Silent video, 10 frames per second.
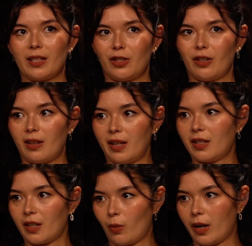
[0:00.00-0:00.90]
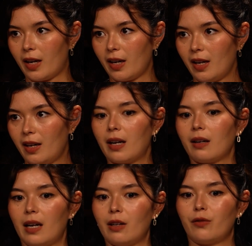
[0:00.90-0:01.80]
in such an authentic way that
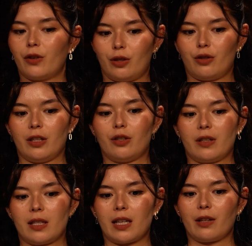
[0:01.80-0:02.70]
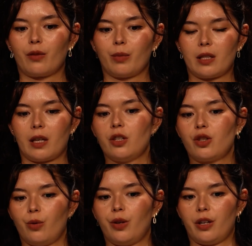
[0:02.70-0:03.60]
allowed for it to transcend from this
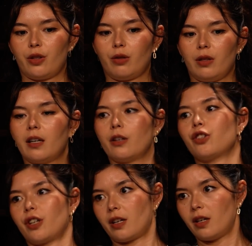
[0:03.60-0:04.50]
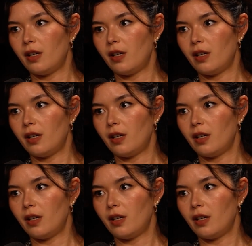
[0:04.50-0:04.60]
niche audience to a larger